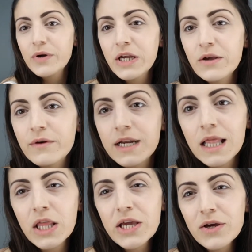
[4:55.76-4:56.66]
Bring you in
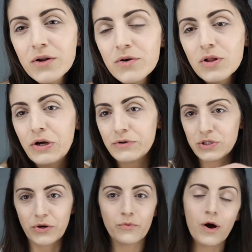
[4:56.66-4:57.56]
a little
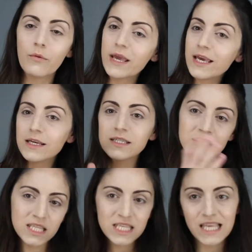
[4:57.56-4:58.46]
closer while we
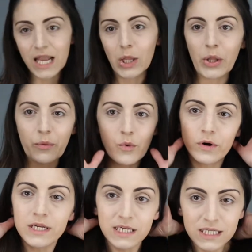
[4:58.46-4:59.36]
get a little
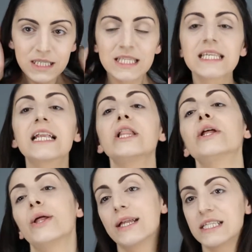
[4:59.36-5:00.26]
more Let's get a
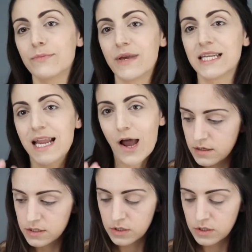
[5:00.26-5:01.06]
little intimate now.